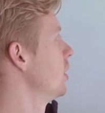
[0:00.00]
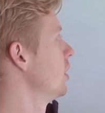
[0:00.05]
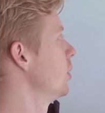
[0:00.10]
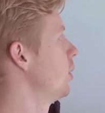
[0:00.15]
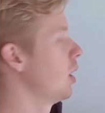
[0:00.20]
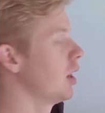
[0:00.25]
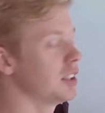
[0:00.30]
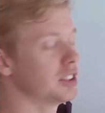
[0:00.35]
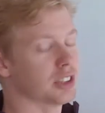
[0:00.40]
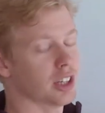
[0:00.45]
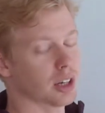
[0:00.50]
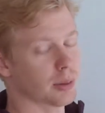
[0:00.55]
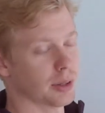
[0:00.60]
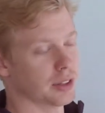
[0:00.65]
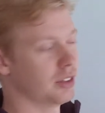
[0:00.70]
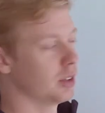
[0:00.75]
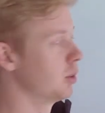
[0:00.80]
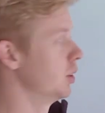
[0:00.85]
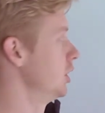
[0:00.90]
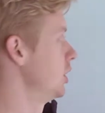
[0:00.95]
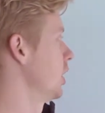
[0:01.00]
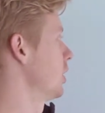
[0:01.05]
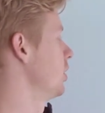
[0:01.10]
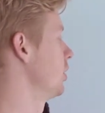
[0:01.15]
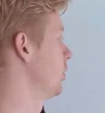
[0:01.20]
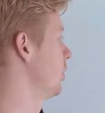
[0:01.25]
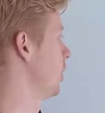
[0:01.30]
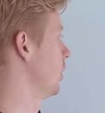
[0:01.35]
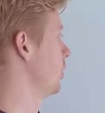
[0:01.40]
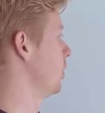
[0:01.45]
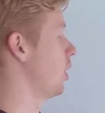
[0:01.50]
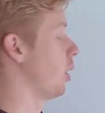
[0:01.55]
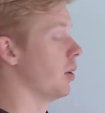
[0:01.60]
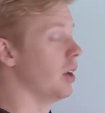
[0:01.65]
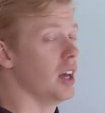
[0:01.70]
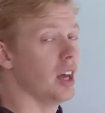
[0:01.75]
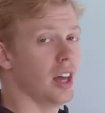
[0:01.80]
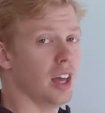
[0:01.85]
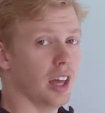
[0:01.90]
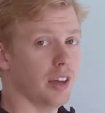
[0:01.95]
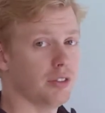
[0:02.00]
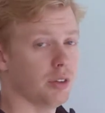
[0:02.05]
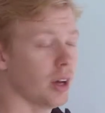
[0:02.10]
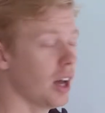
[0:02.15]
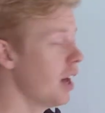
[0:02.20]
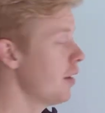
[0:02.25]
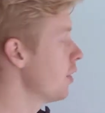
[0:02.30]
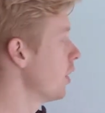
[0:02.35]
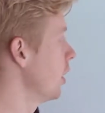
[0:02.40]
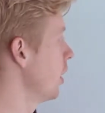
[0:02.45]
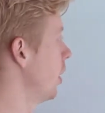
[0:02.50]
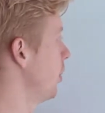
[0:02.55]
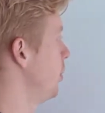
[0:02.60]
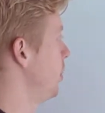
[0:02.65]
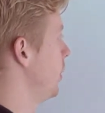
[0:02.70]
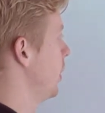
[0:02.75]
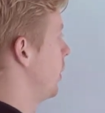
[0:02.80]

well, let's talk about SQL injection first. So if you have a,